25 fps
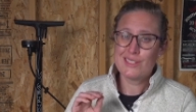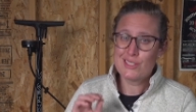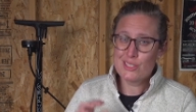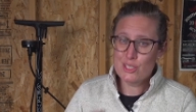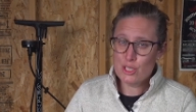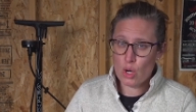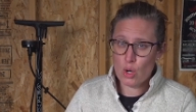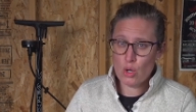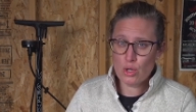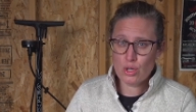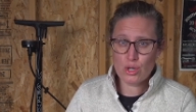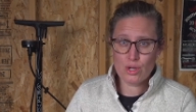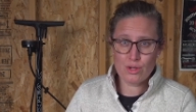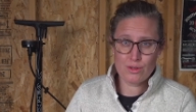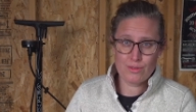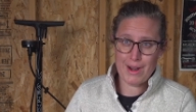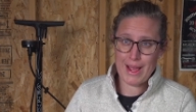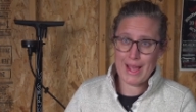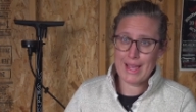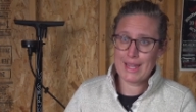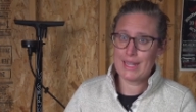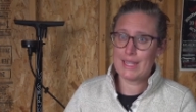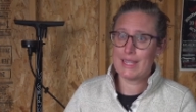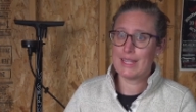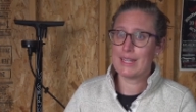don't go
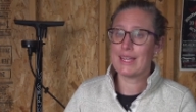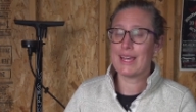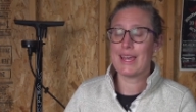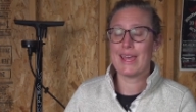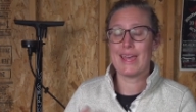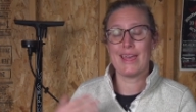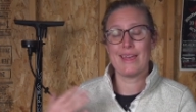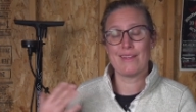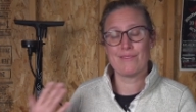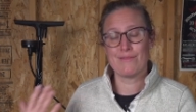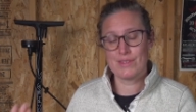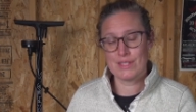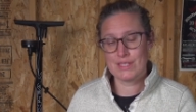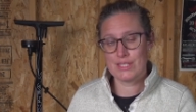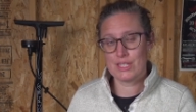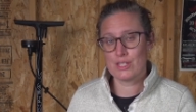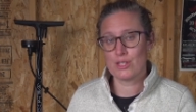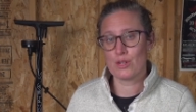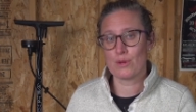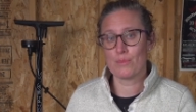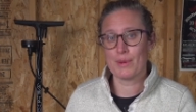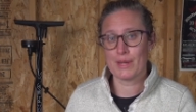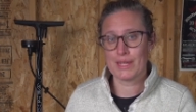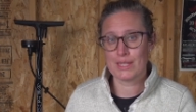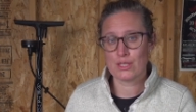riding and visit
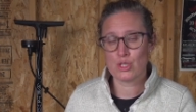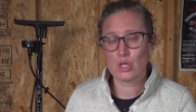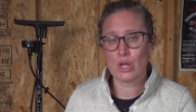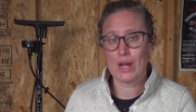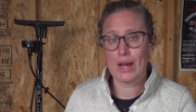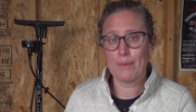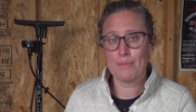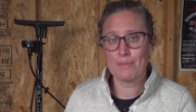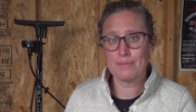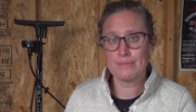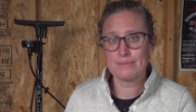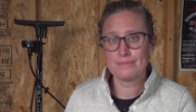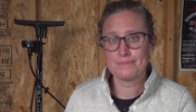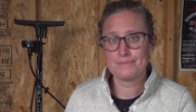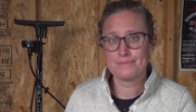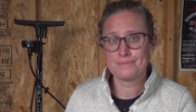your bike shop.